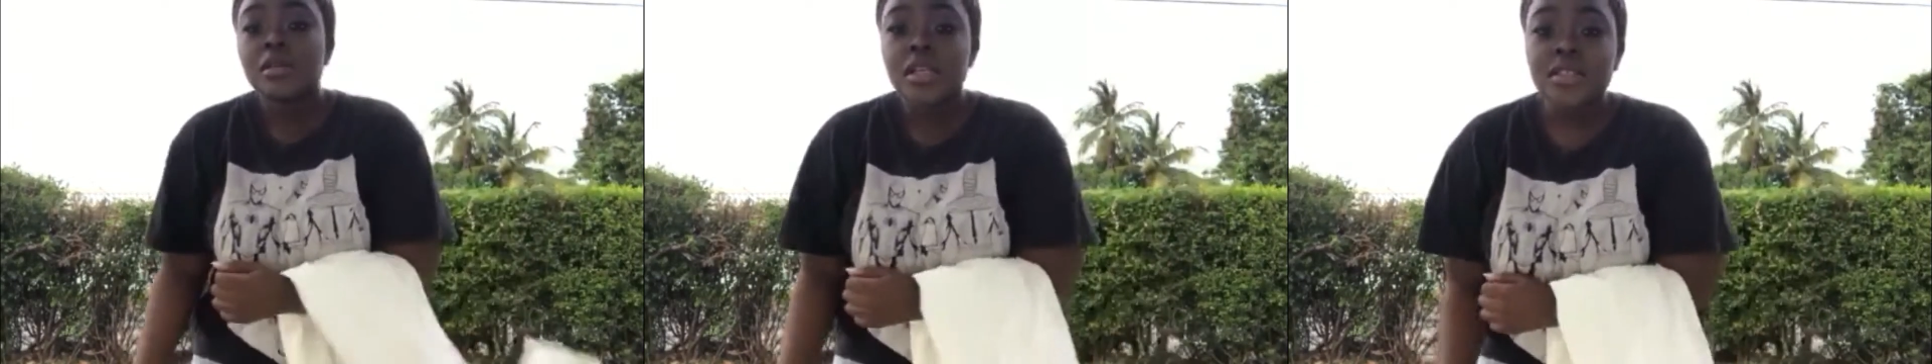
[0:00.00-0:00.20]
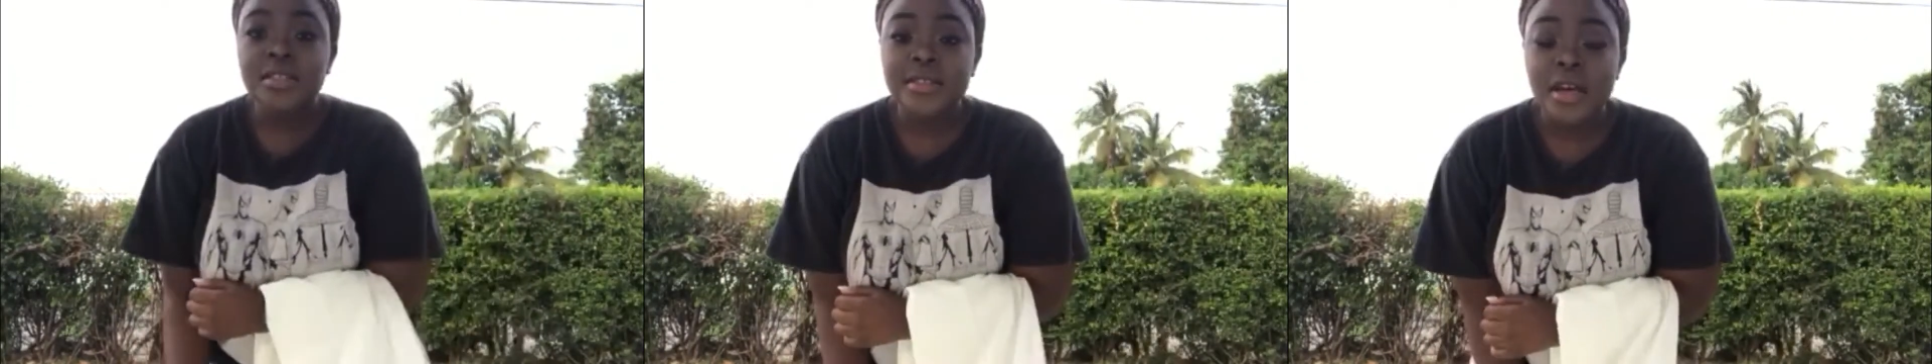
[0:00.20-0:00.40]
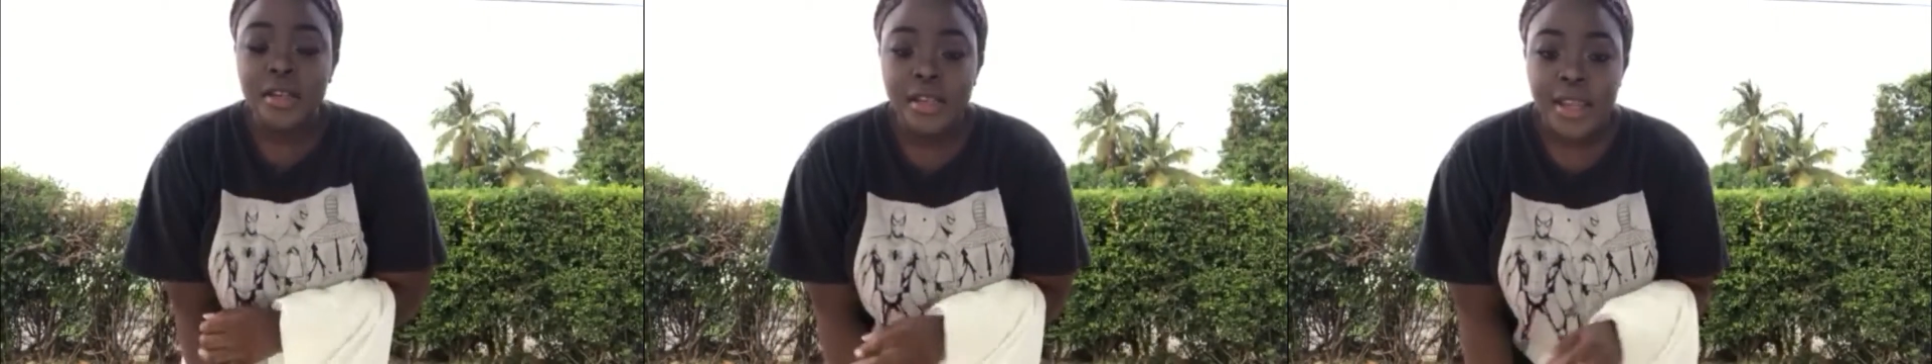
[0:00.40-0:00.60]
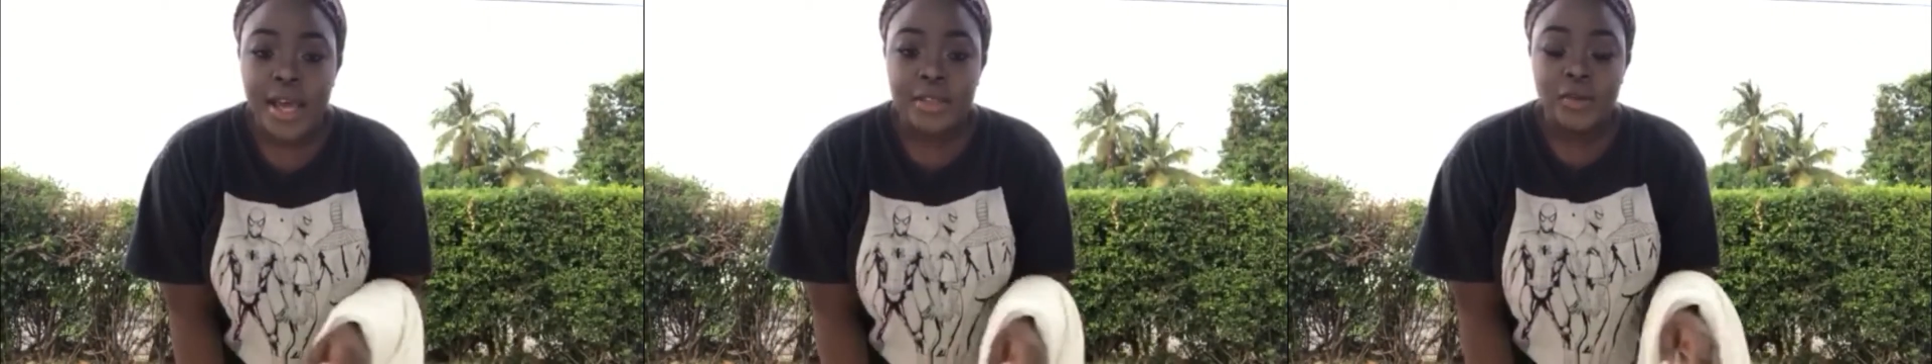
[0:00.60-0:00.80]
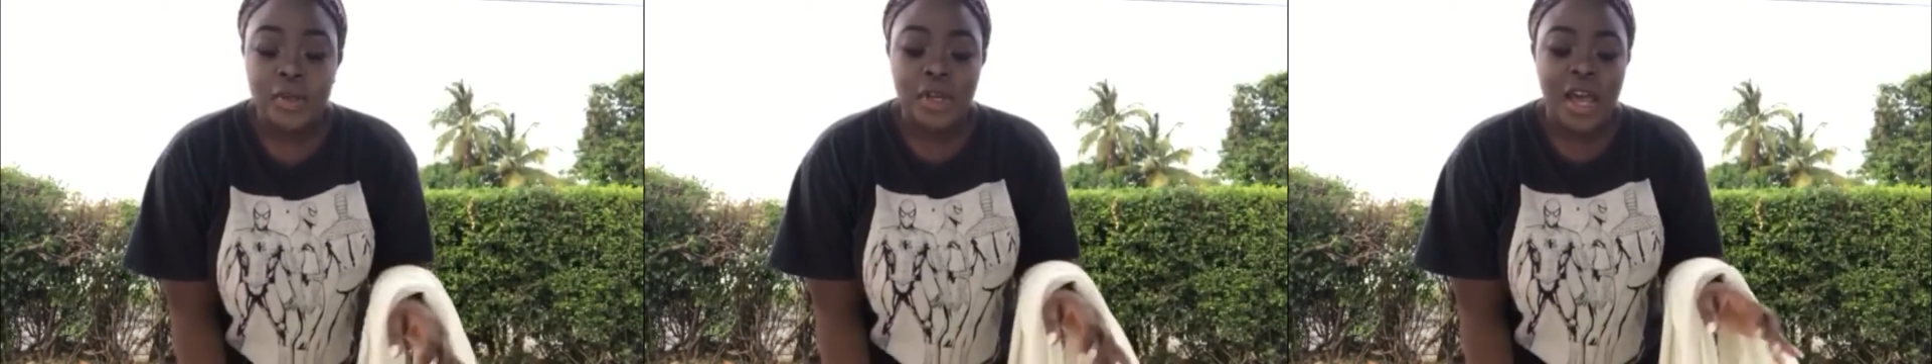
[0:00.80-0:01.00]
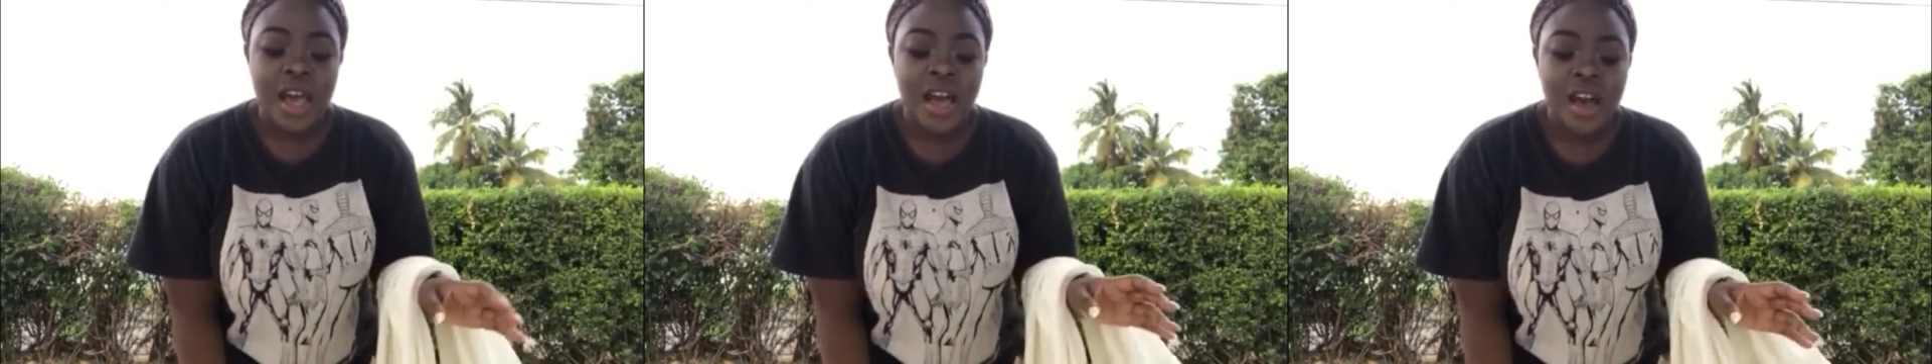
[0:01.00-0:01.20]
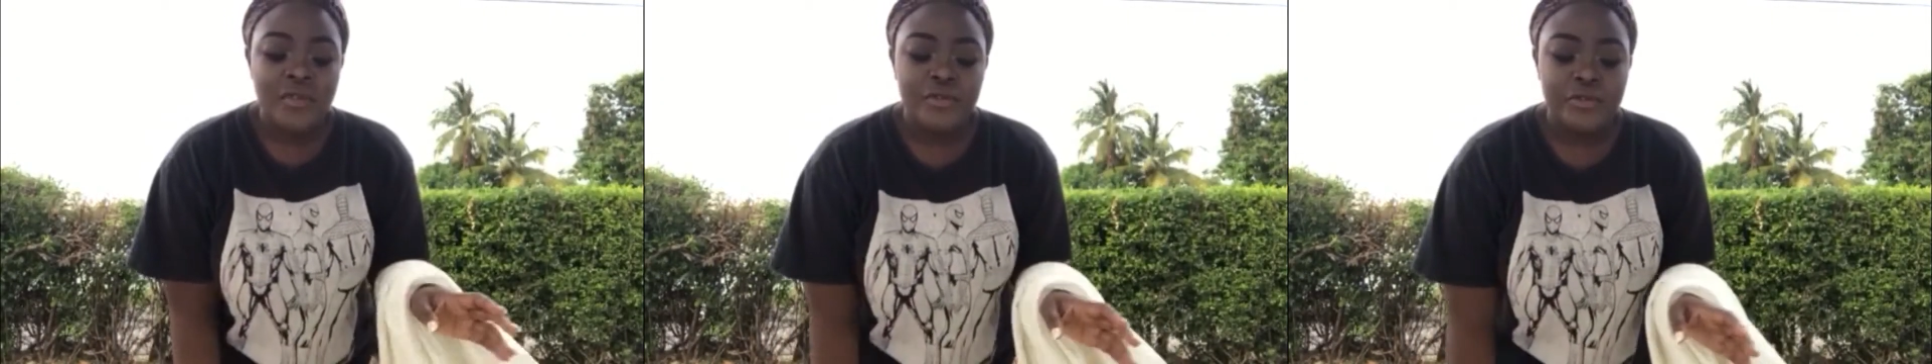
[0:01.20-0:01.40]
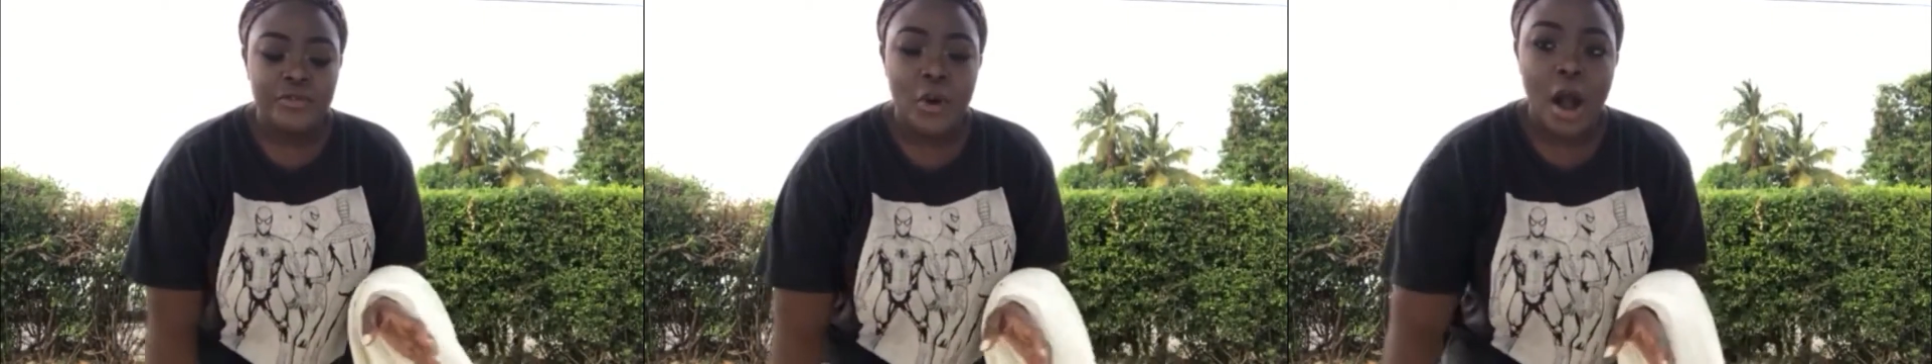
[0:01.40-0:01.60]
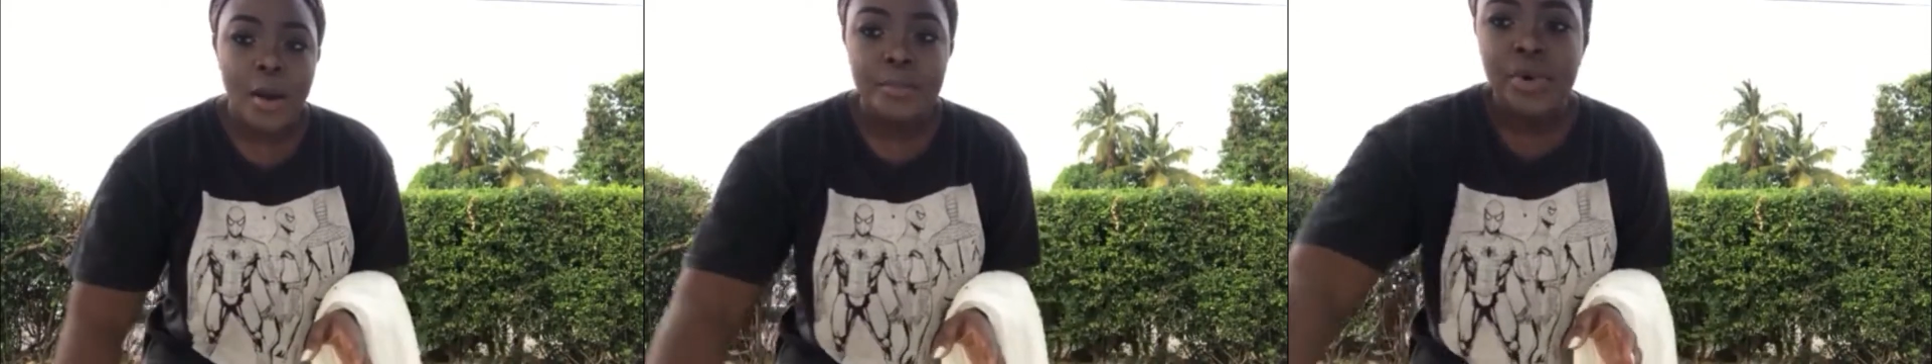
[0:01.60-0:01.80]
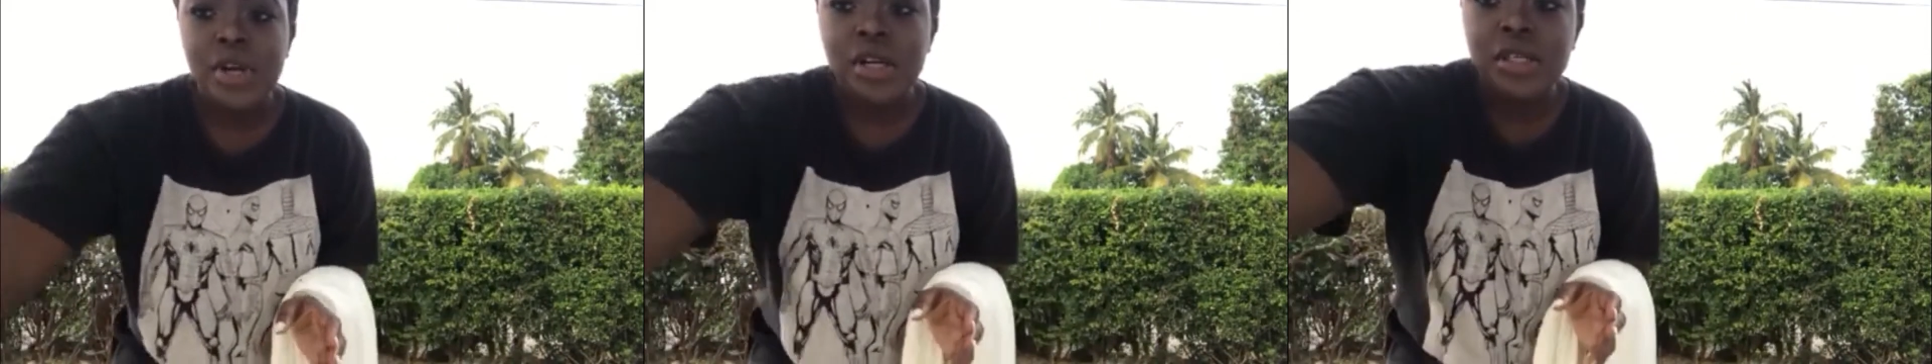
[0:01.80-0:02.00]
This is not the last one. I have
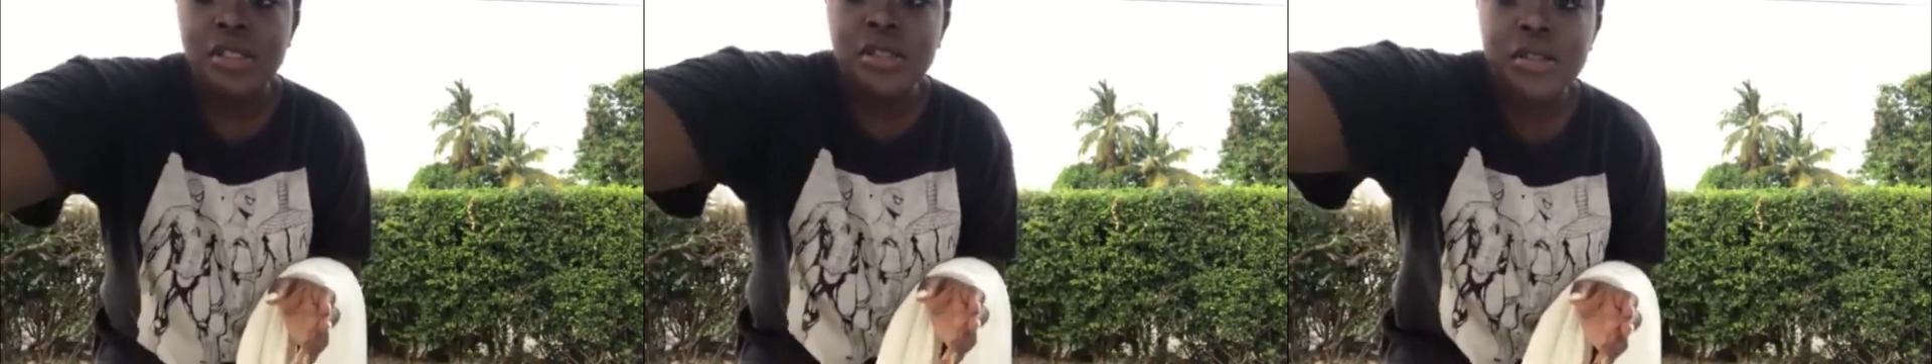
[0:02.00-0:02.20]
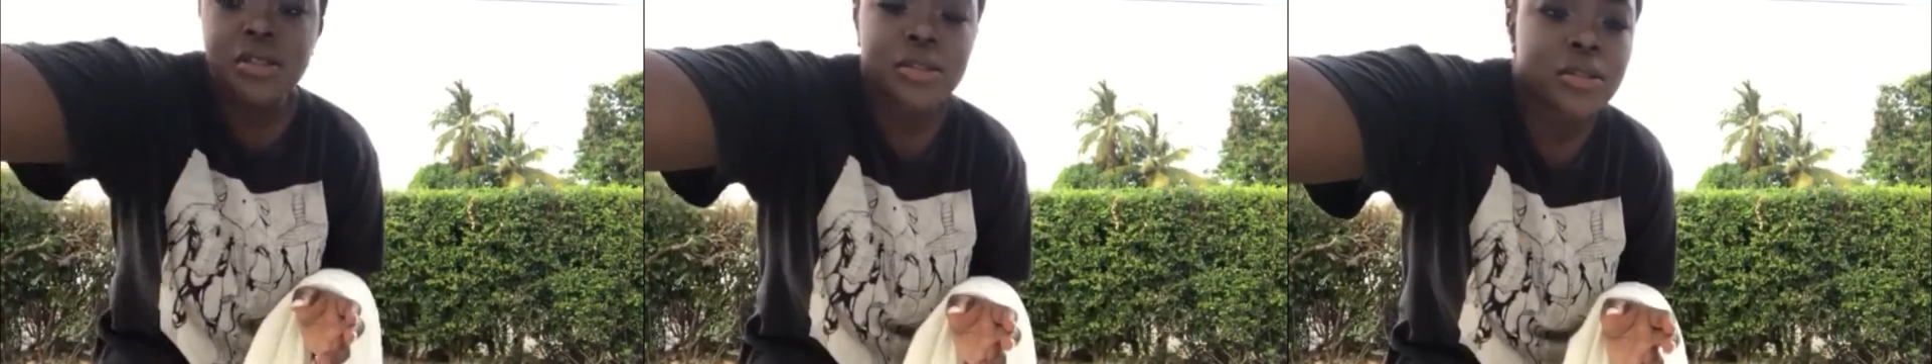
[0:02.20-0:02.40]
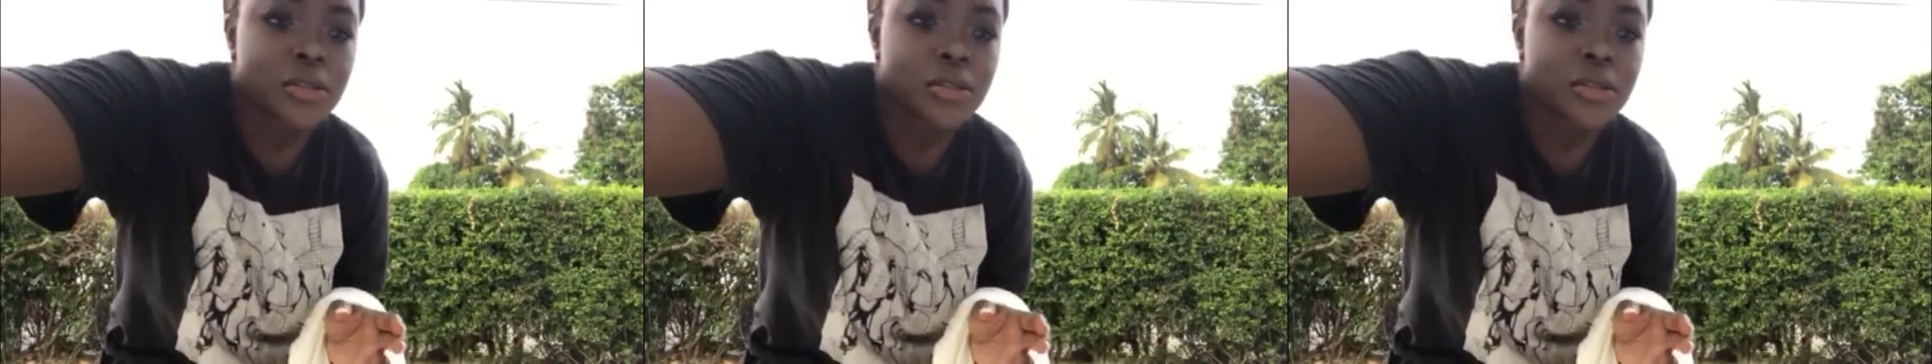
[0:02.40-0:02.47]
rompers.